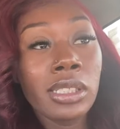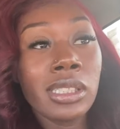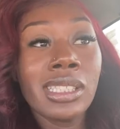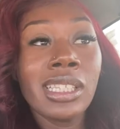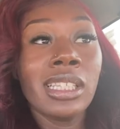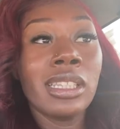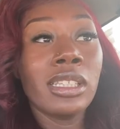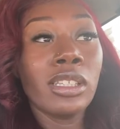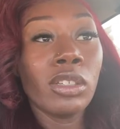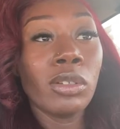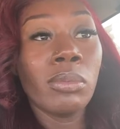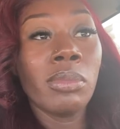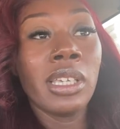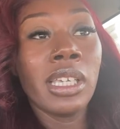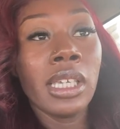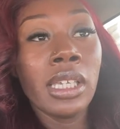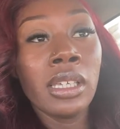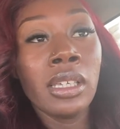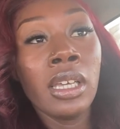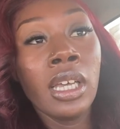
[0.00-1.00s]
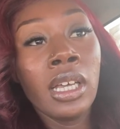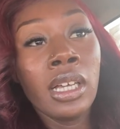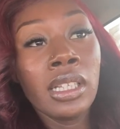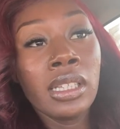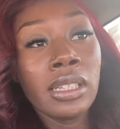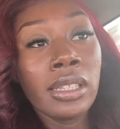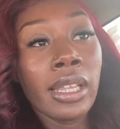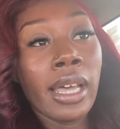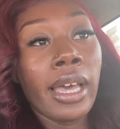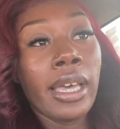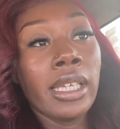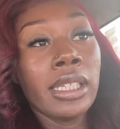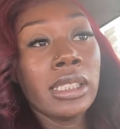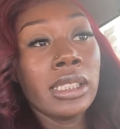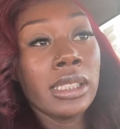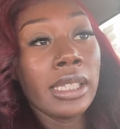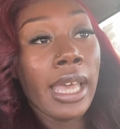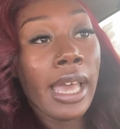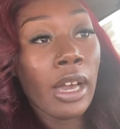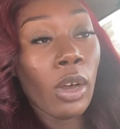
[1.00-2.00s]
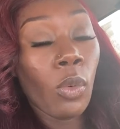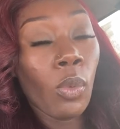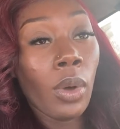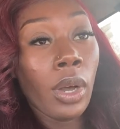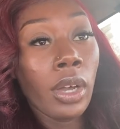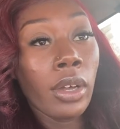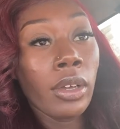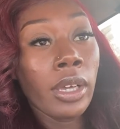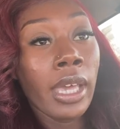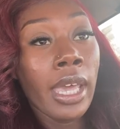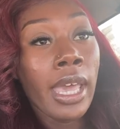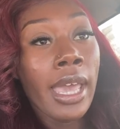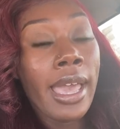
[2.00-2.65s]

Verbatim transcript: just a little bit light snack work,